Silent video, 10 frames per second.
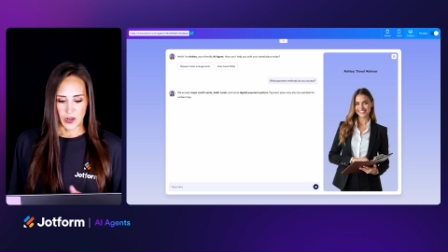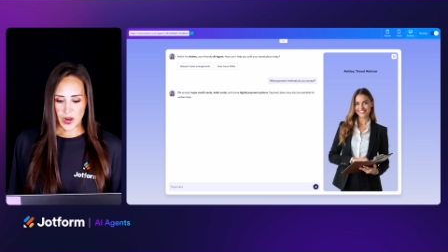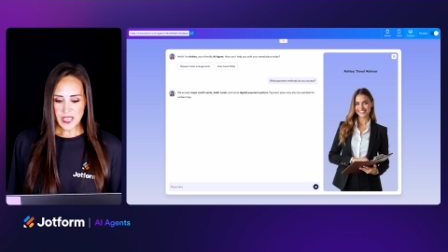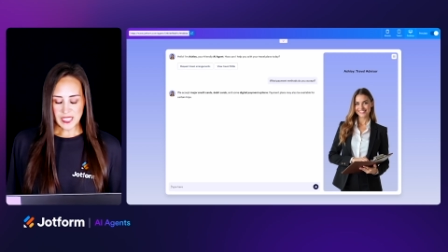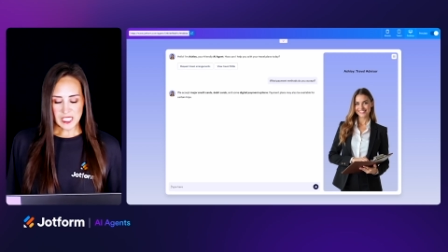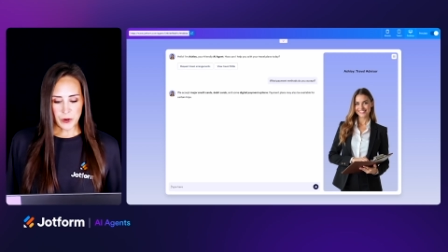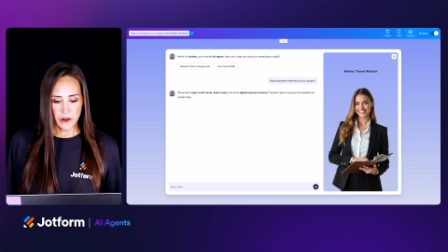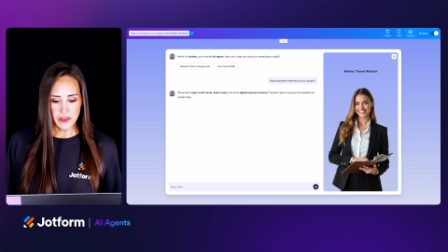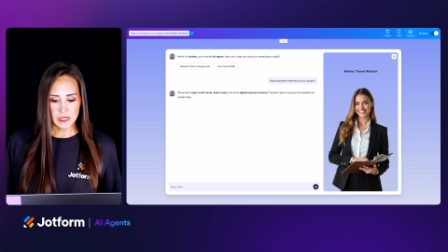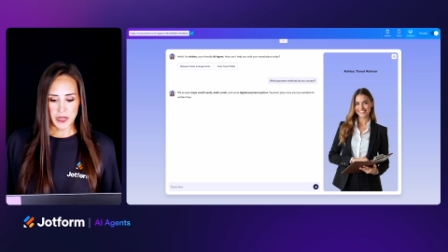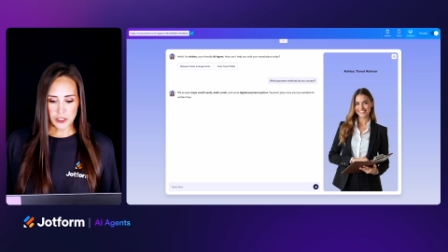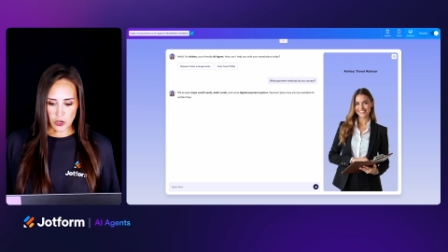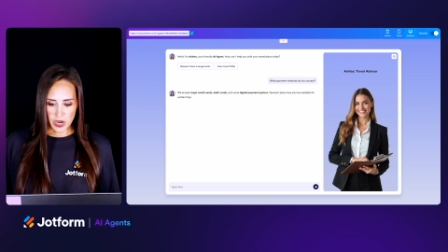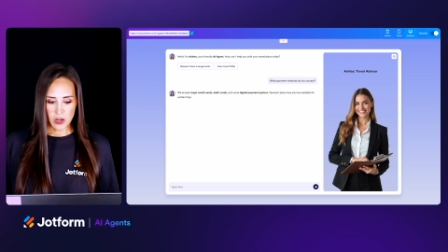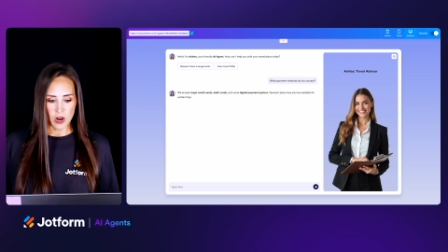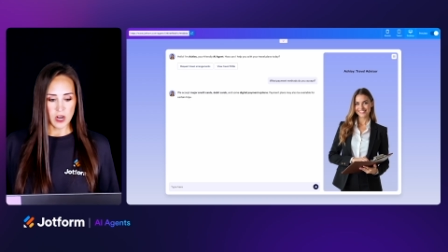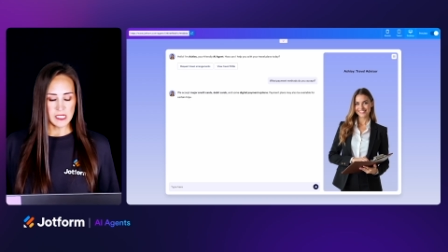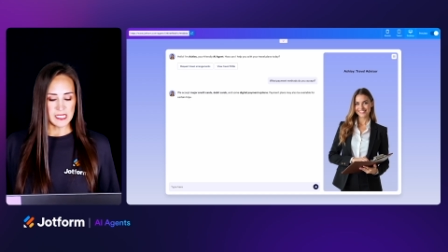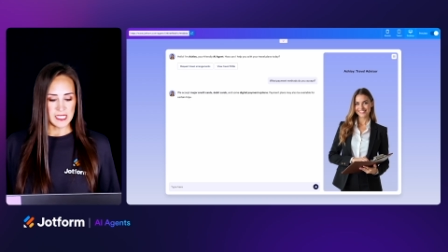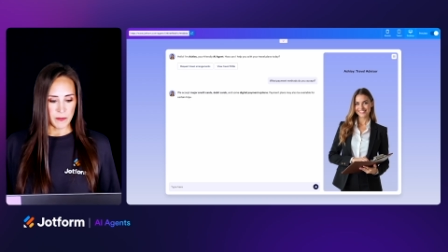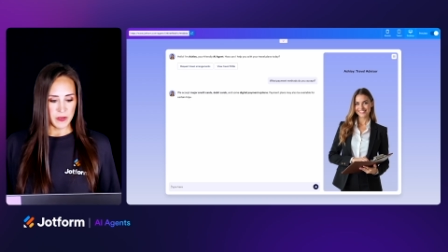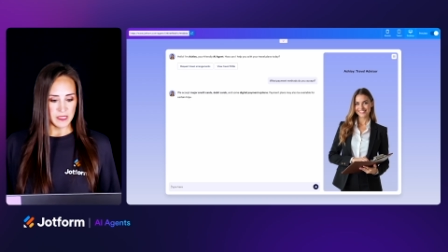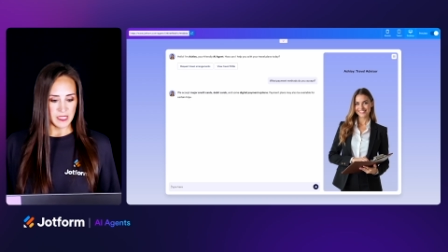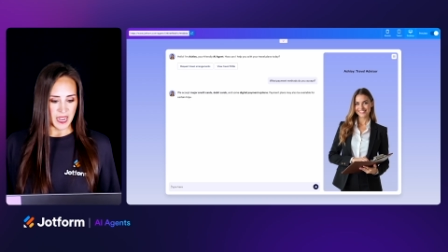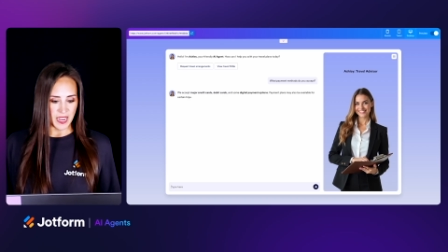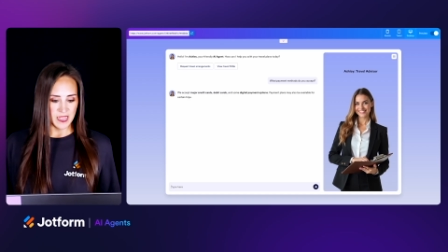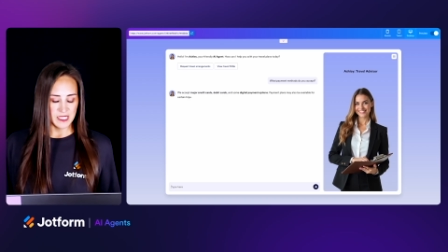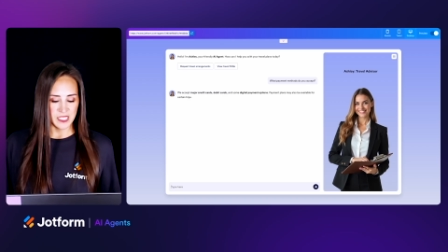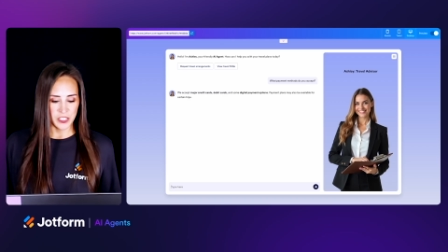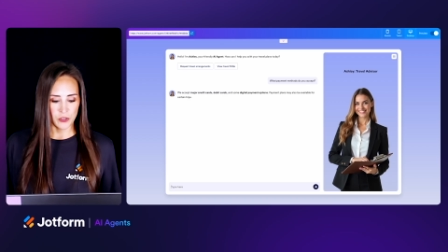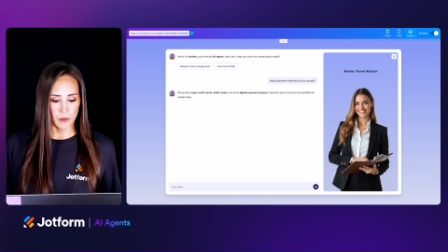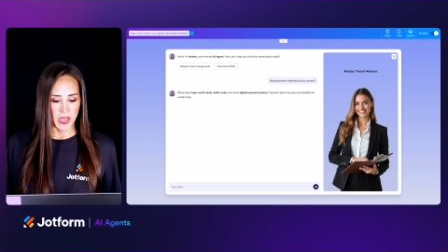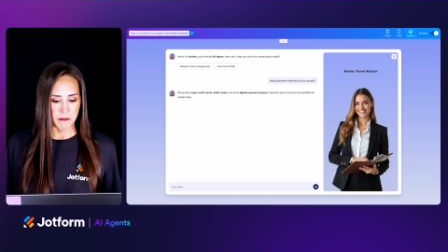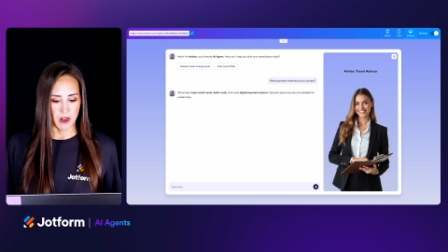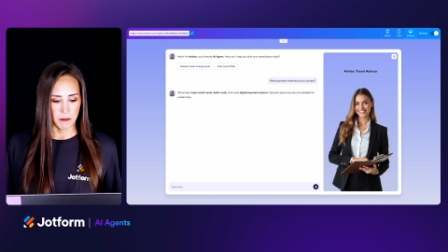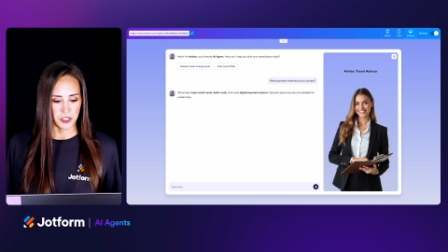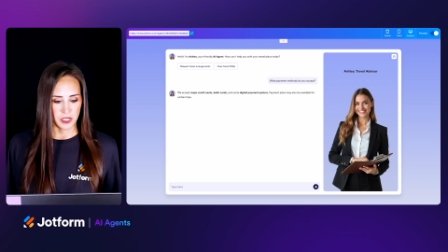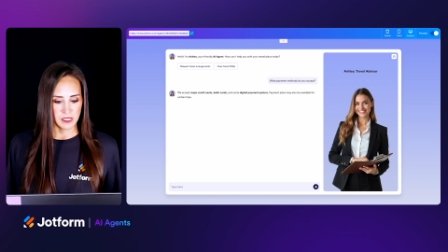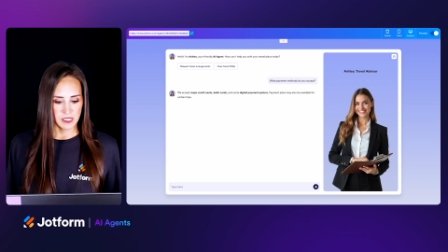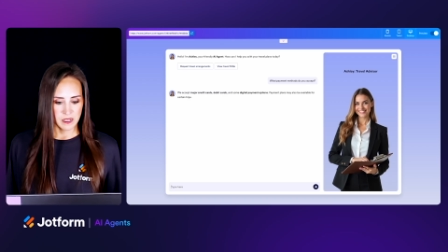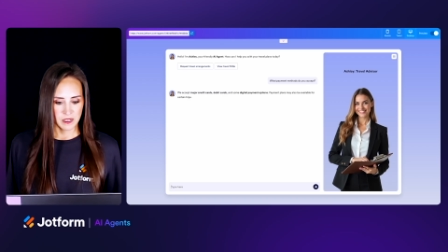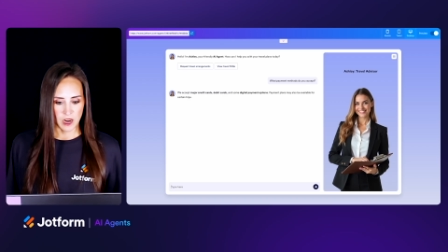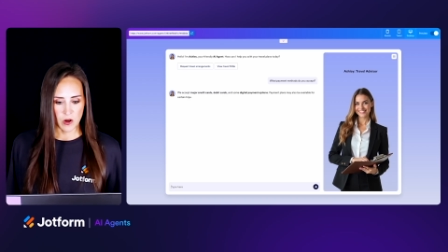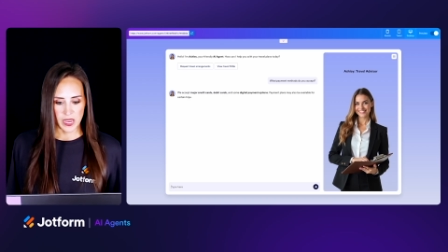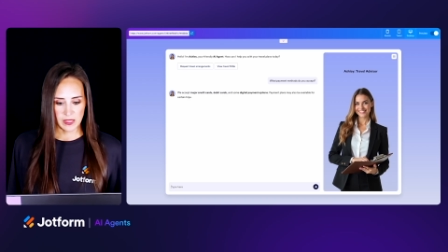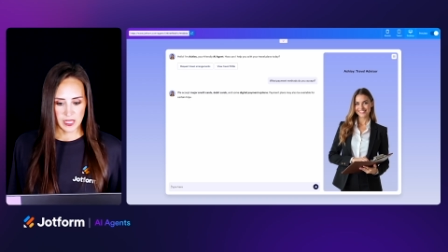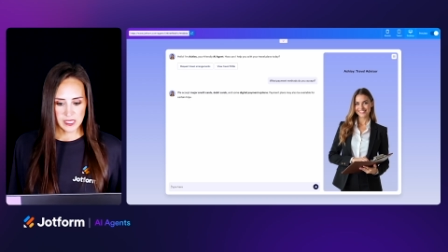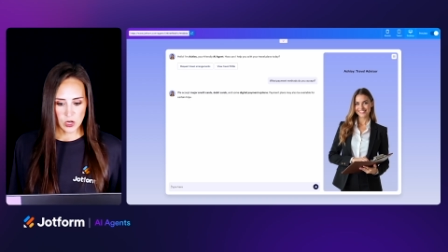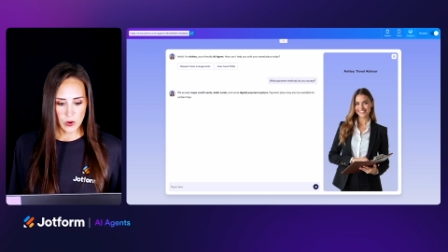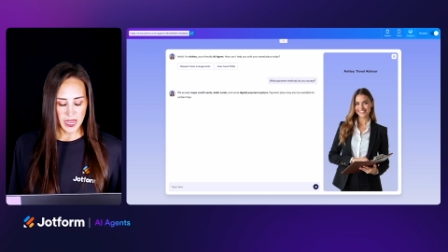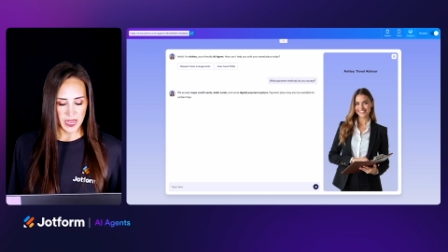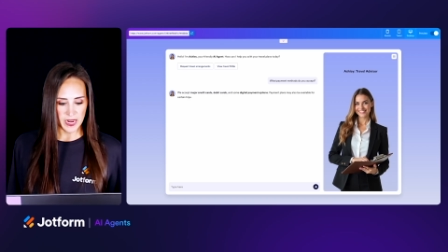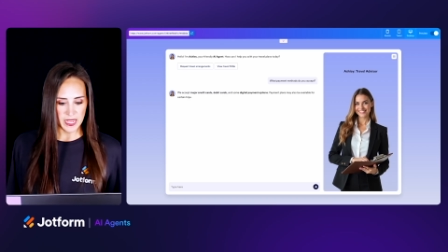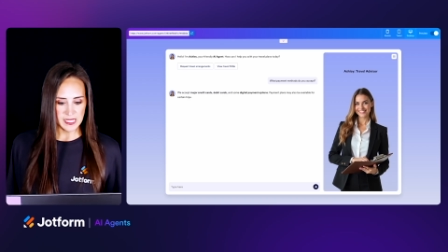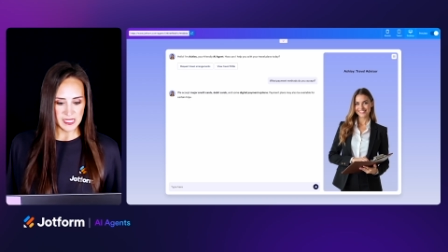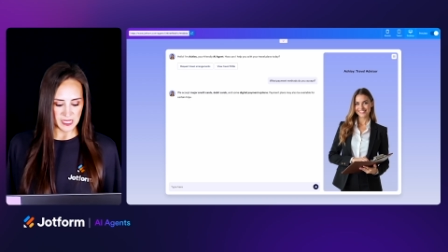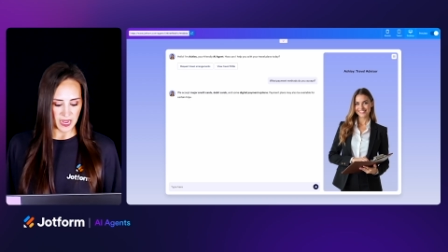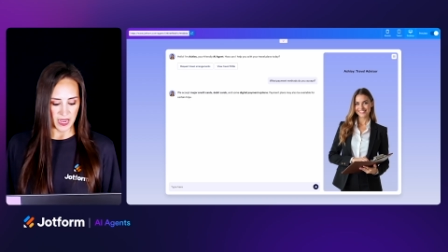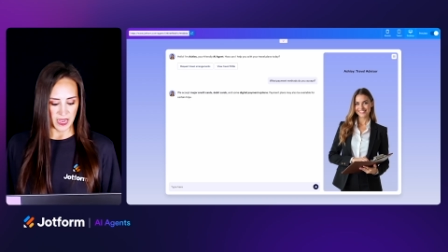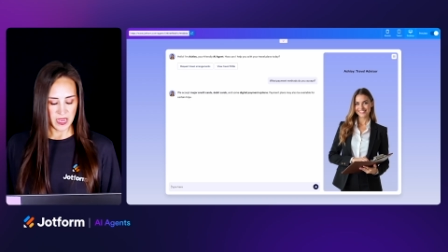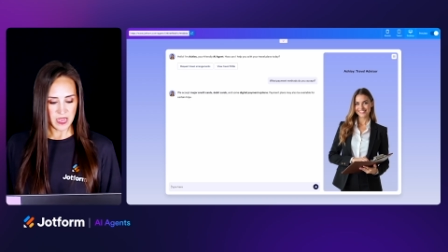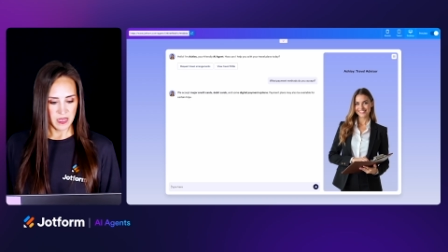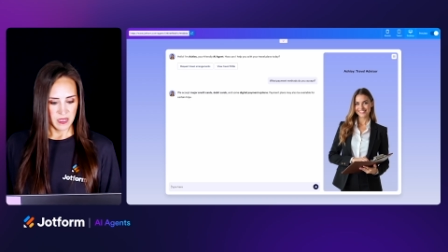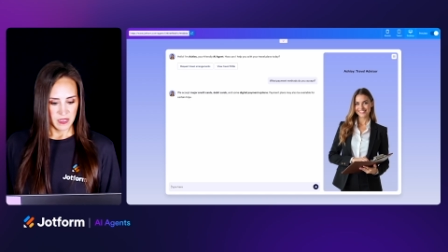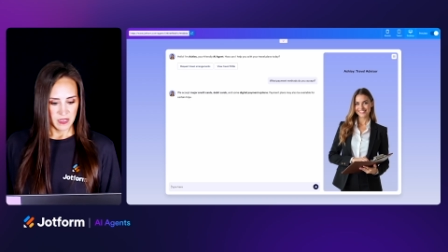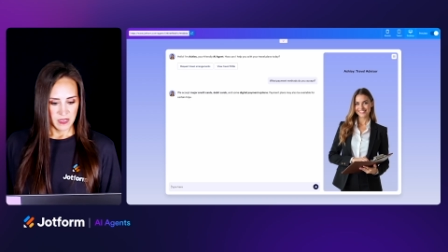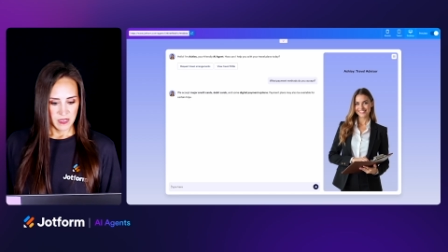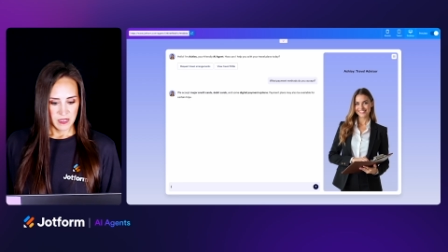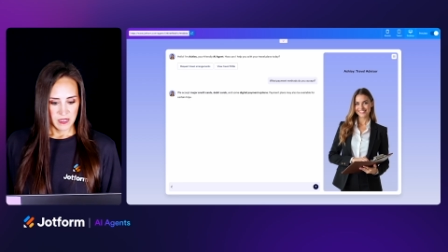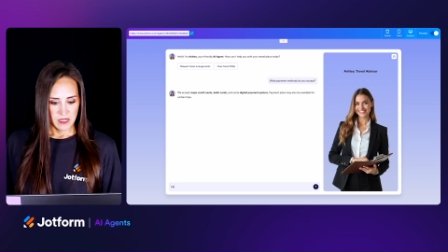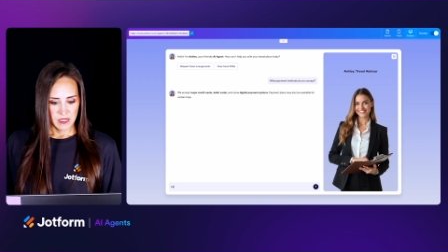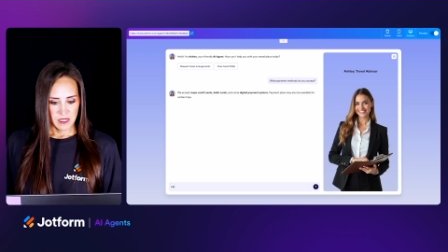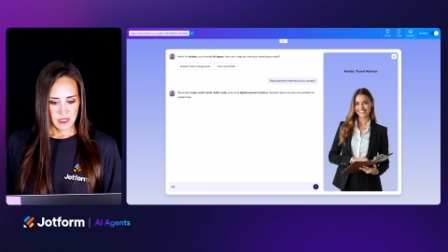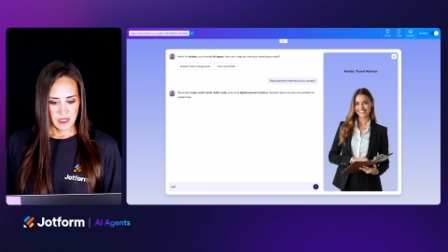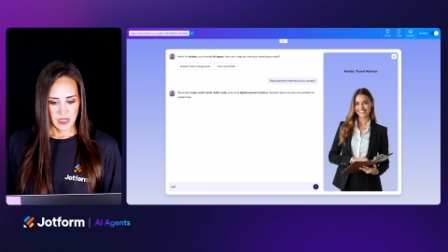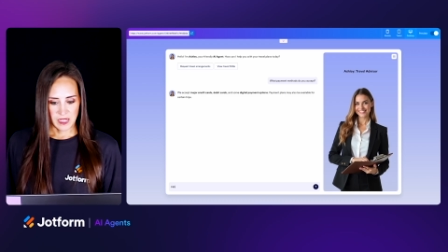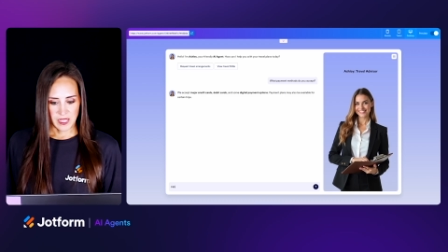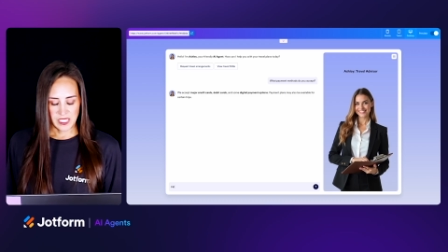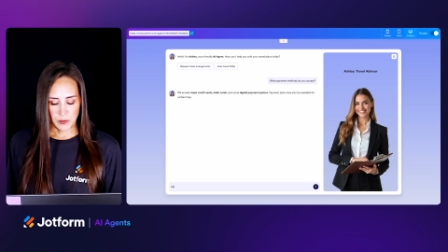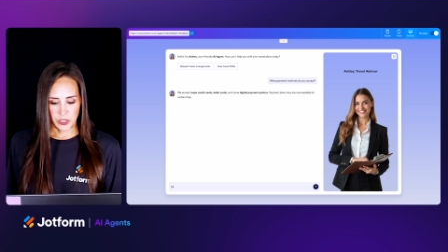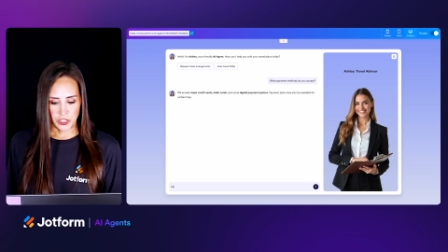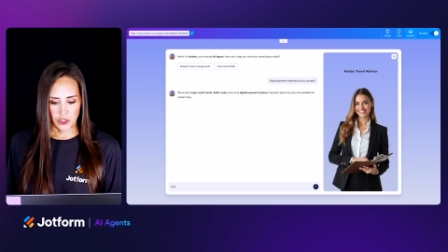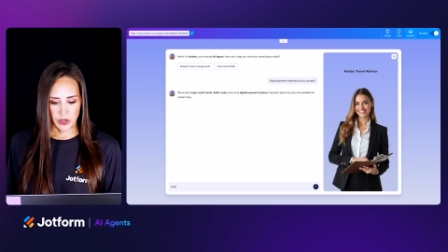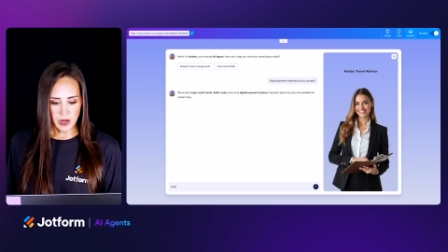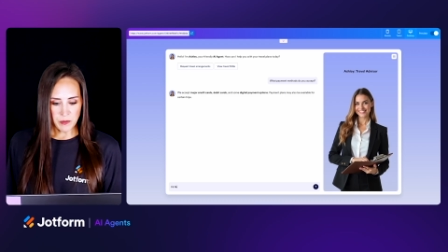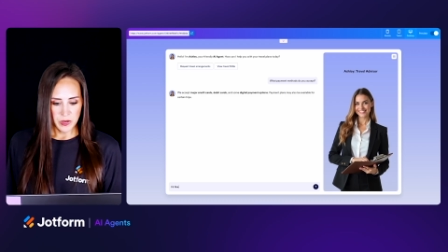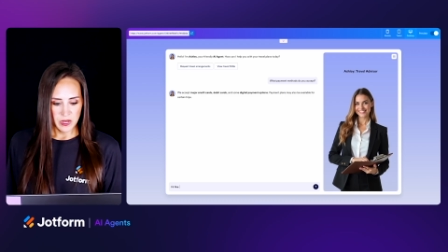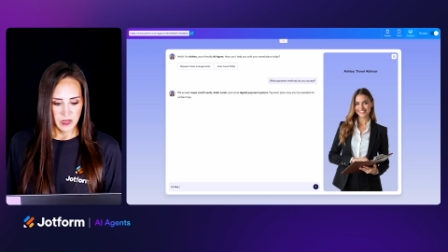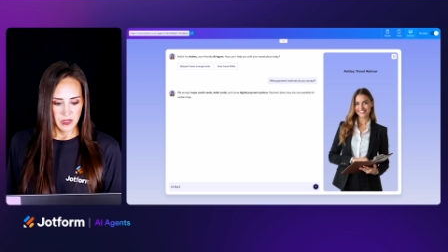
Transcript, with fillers: All right, that's perfect. Major credit cards, debit, and digital payment options. All right, let's go ahead and say, I'd like to book a trip.